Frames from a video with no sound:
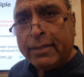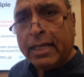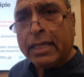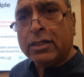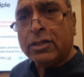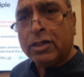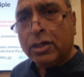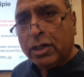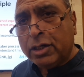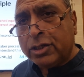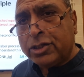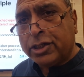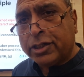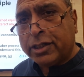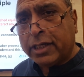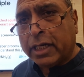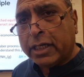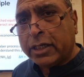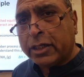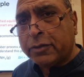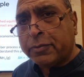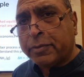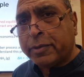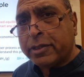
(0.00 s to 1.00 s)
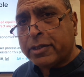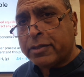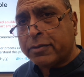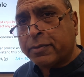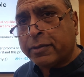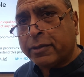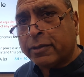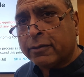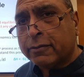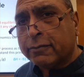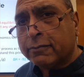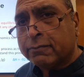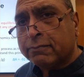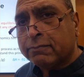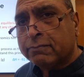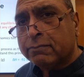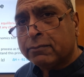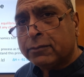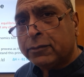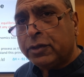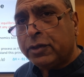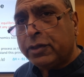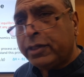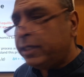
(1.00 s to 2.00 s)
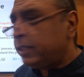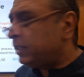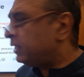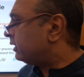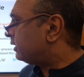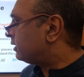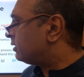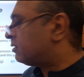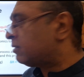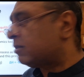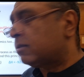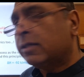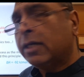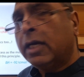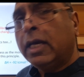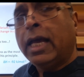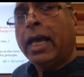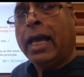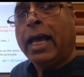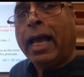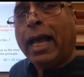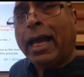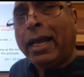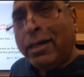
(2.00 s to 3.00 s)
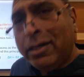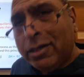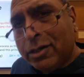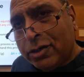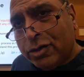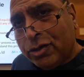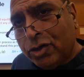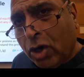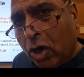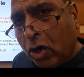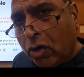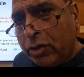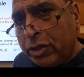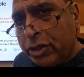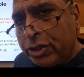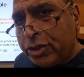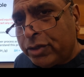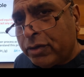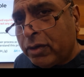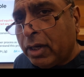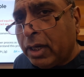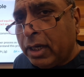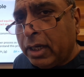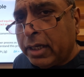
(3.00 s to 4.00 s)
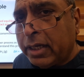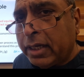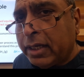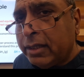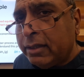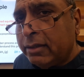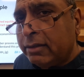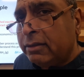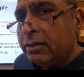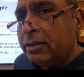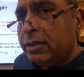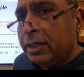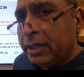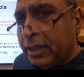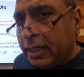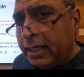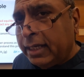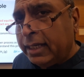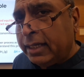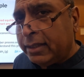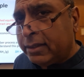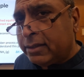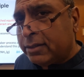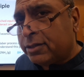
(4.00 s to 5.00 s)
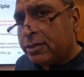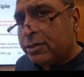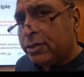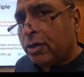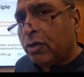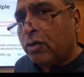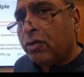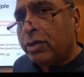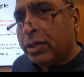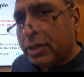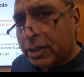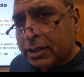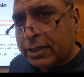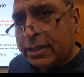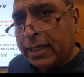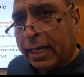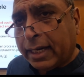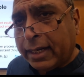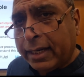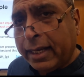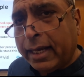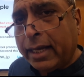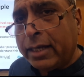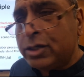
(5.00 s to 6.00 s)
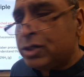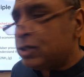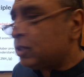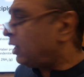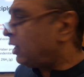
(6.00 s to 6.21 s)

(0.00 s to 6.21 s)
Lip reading: That's Le Chatelier's principle. You need it. And not only do you learn it, you need to understand it and